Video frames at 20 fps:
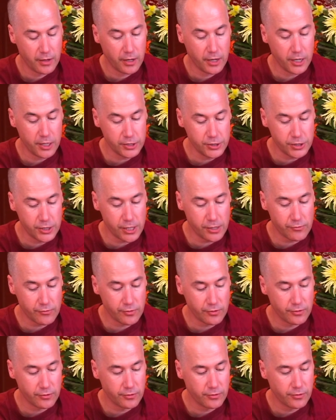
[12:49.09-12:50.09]
In
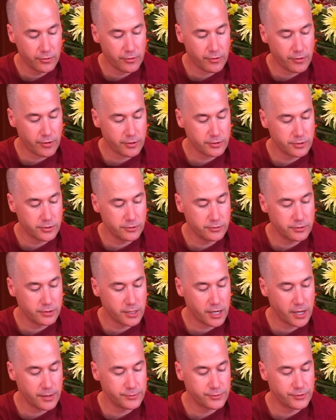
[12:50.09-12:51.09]
general, there are two
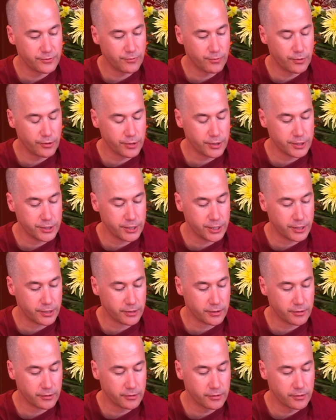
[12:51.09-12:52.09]
types of bodhicitta,